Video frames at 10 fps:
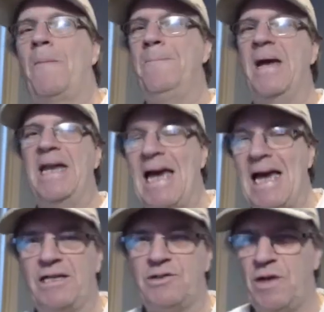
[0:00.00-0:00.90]

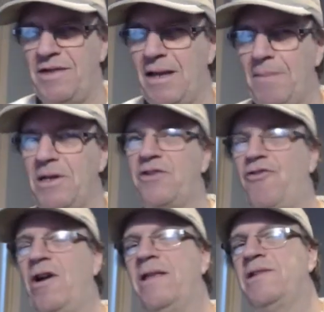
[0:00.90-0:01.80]
banana. So I think I'm going to
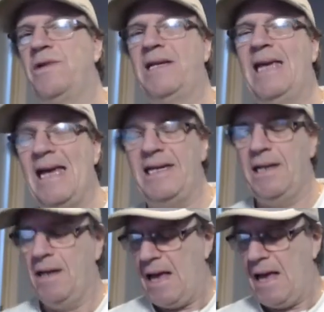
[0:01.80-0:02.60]
try this one again.